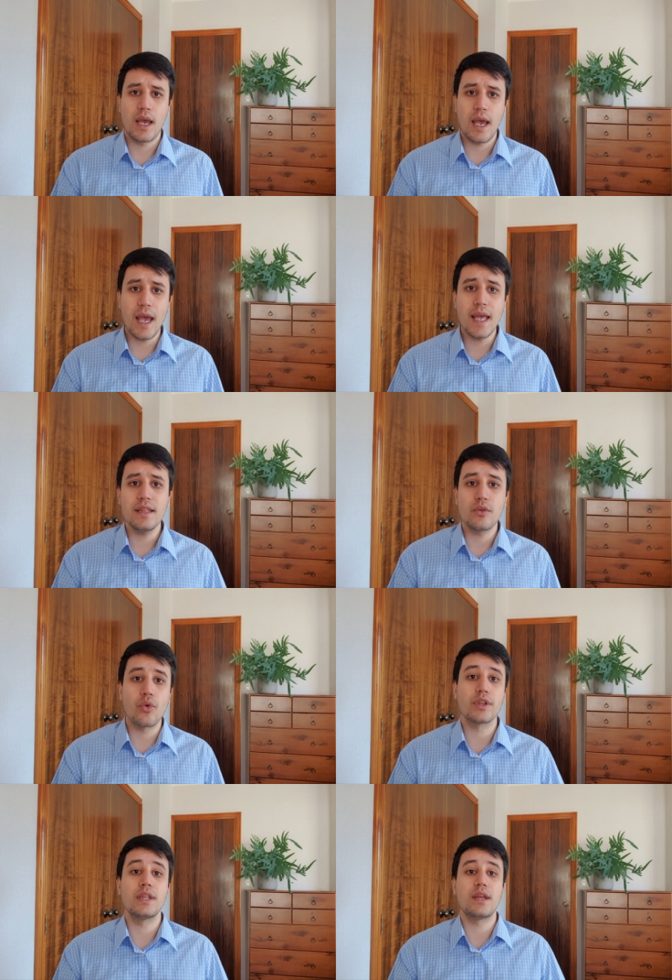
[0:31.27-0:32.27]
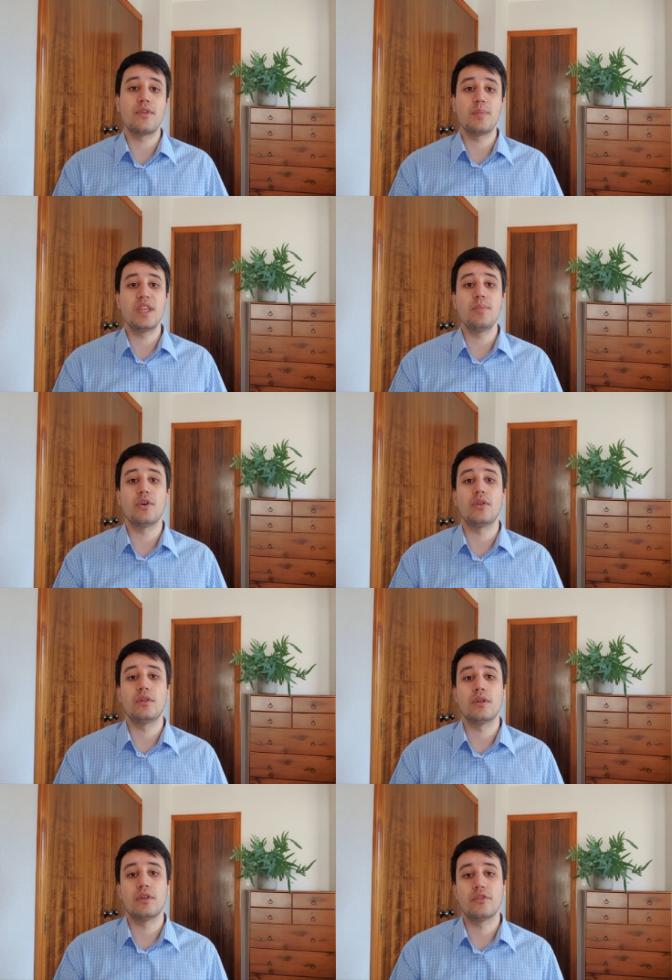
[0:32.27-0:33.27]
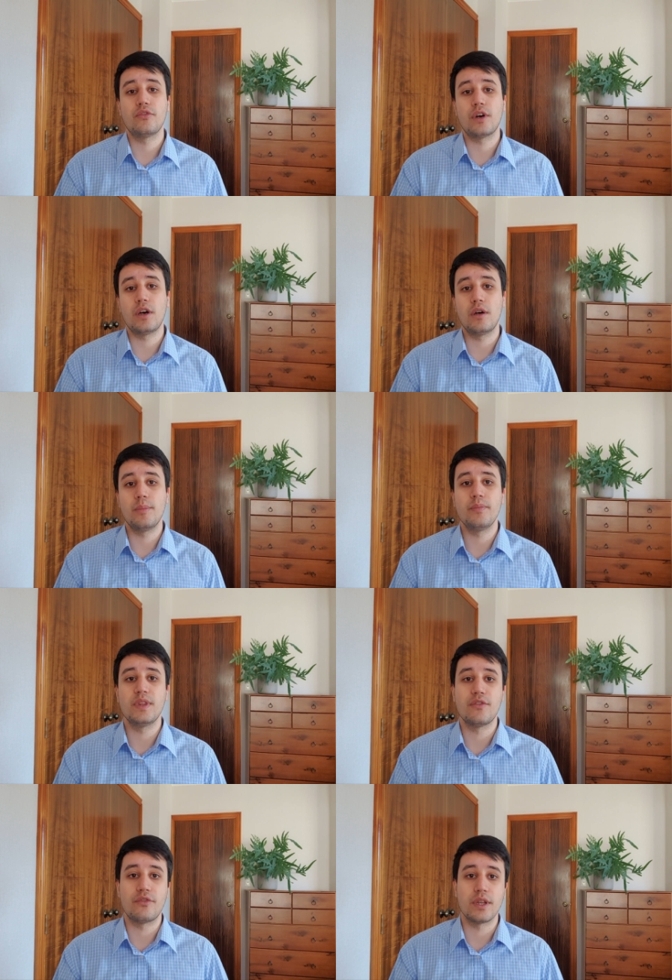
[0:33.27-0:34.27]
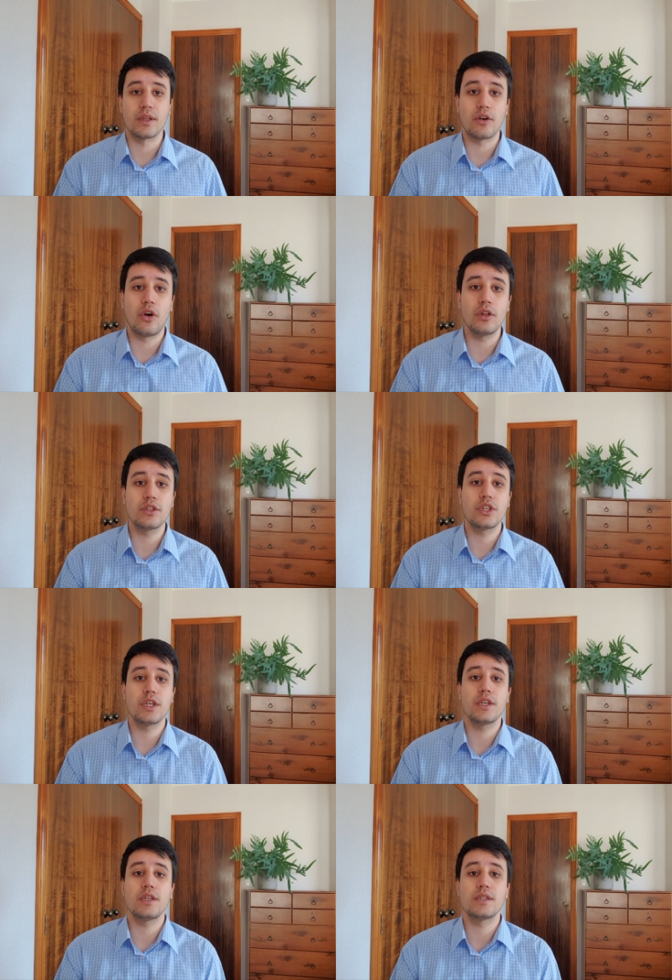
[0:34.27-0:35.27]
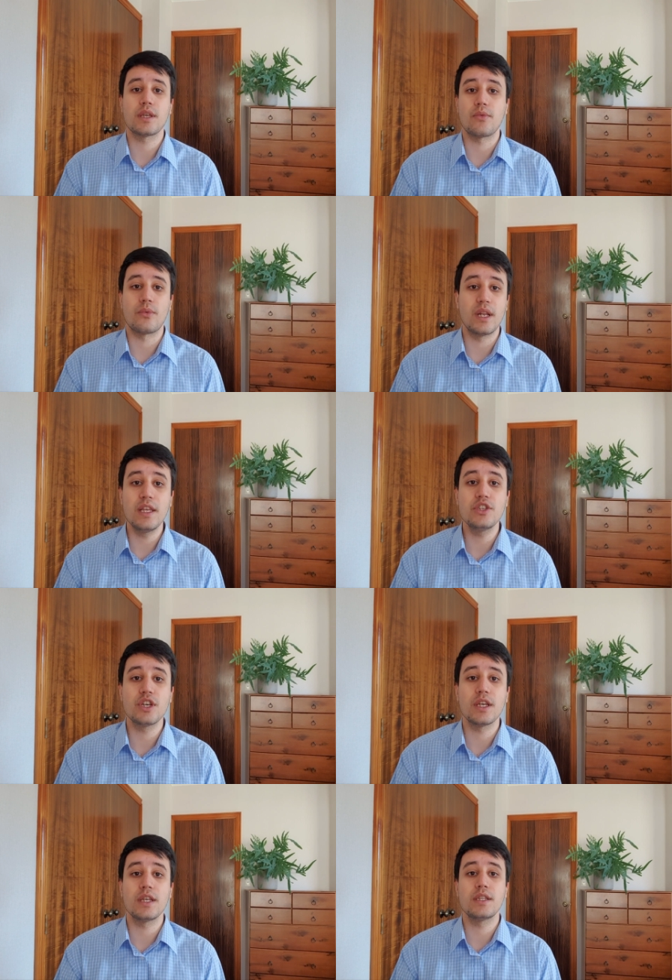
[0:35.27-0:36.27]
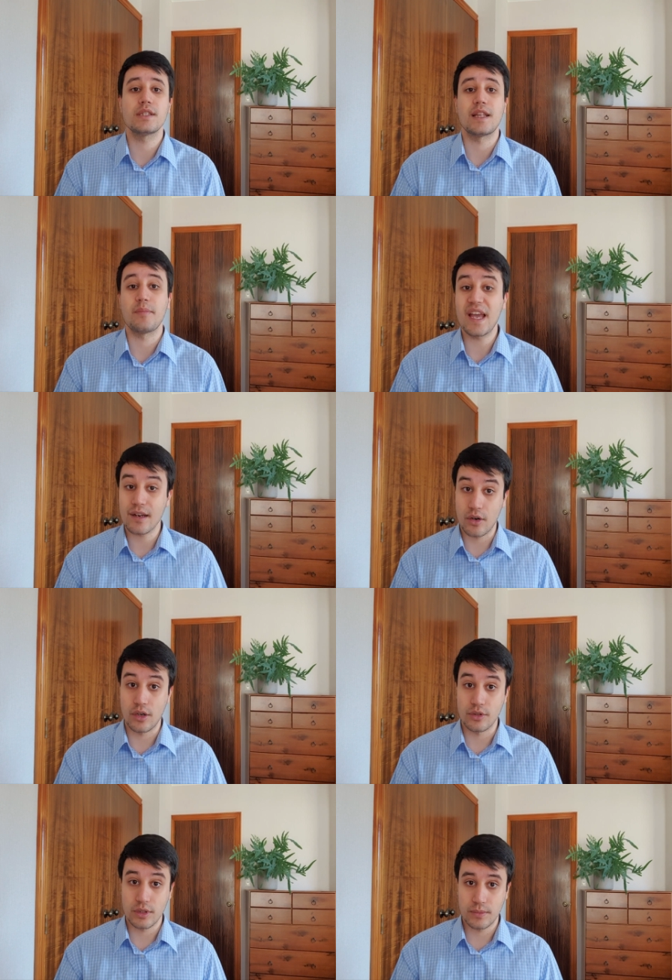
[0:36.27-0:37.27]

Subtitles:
and ordinary people from different cultures, religions, and background.